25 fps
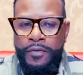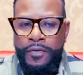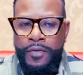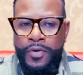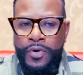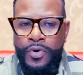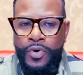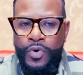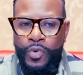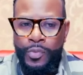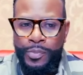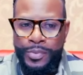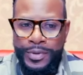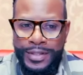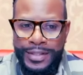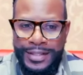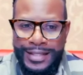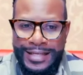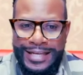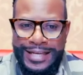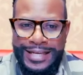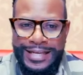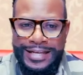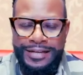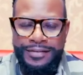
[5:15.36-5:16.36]
who
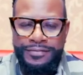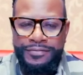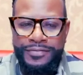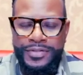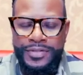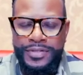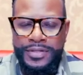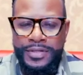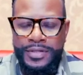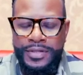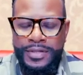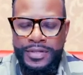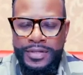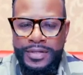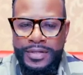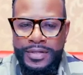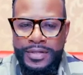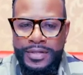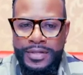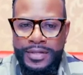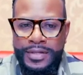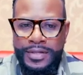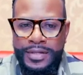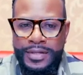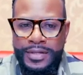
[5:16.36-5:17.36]
believes
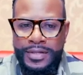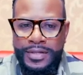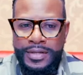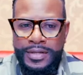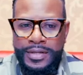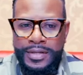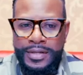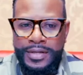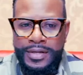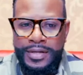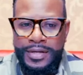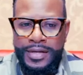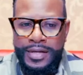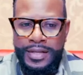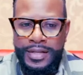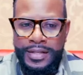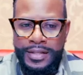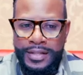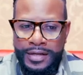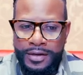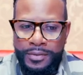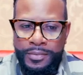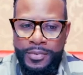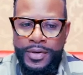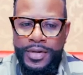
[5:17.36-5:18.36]
in
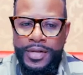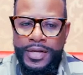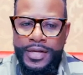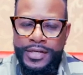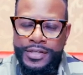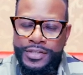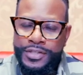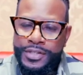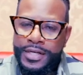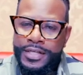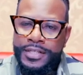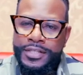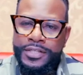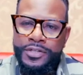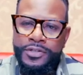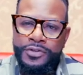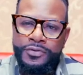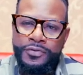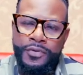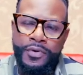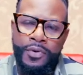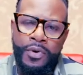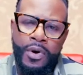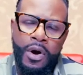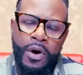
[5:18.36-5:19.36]
liberty and justice
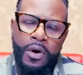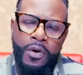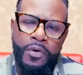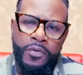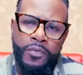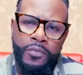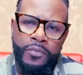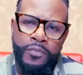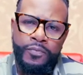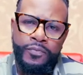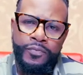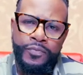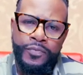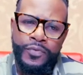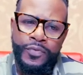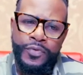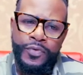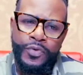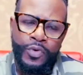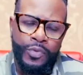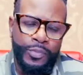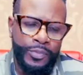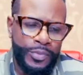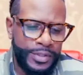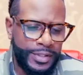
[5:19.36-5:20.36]
for all,
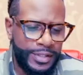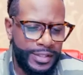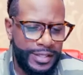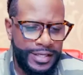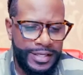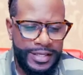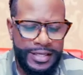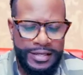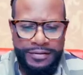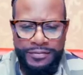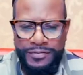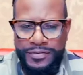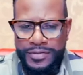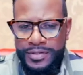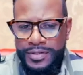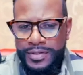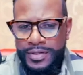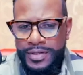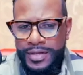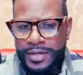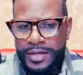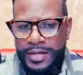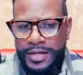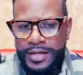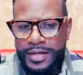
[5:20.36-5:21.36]
who believes
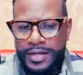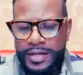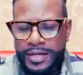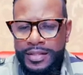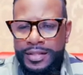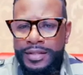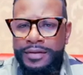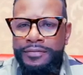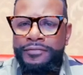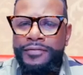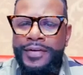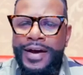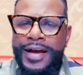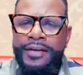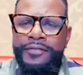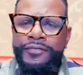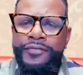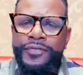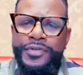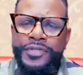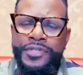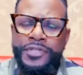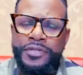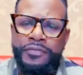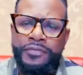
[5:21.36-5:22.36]
in the fight
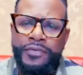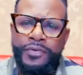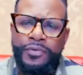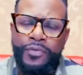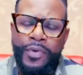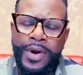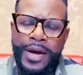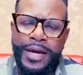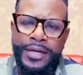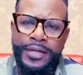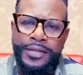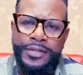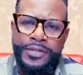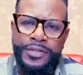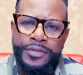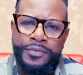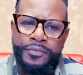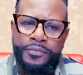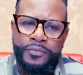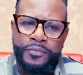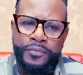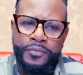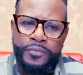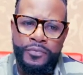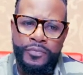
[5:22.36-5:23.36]
for civil rights,
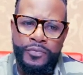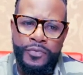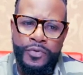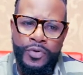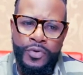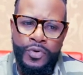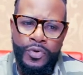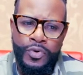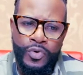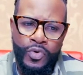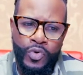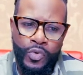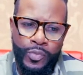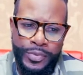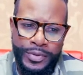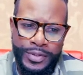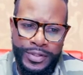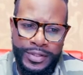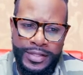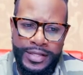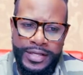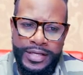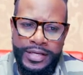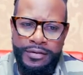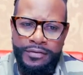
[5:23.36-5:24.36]
who
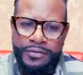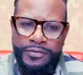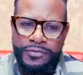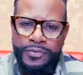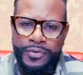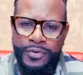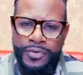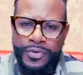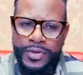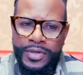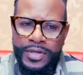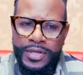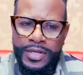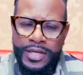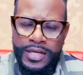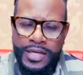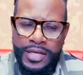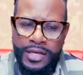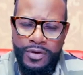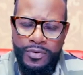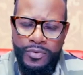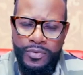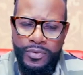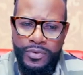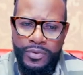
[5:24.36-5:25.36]
believes for the
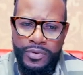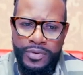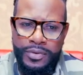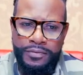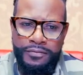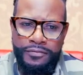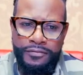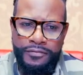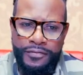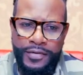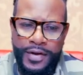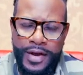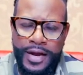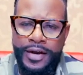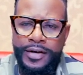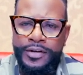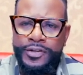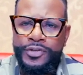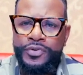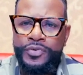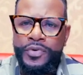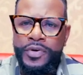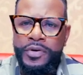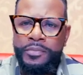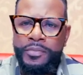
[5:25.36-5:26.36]
equal and fair
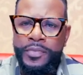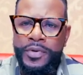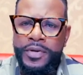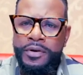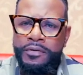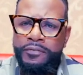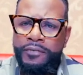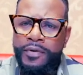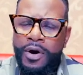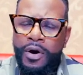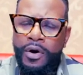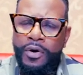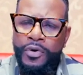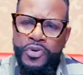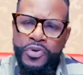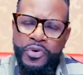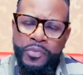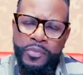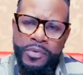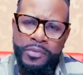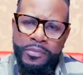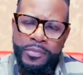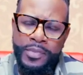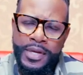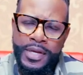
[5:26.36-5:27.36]
treatment of all
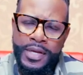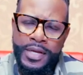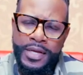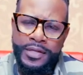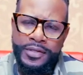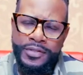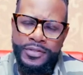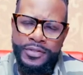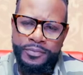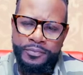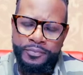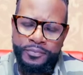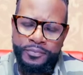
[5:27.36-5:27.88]
human beings,